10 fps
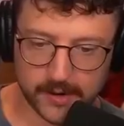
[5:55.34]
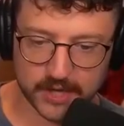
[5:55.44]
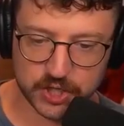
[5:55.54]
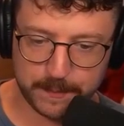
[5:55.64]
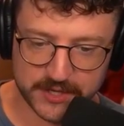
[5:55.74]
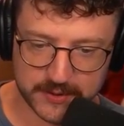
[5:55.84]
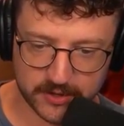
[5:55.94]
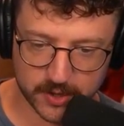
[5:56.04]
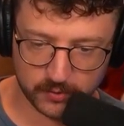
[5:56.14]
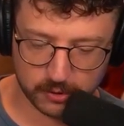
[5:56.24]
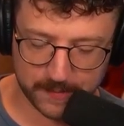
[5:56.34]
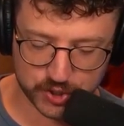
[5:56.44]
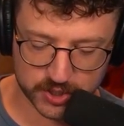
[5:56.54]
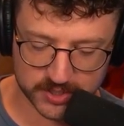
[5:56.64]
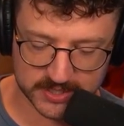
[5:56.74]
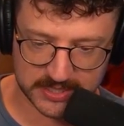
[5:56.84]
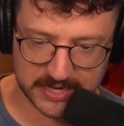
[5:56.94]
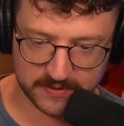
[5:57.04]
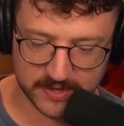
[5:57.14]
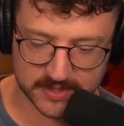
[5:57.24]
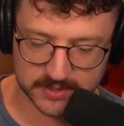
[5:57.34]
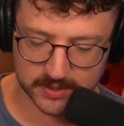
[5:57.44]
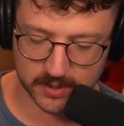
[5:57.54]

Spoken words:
right, I jump into another heroic mission to see this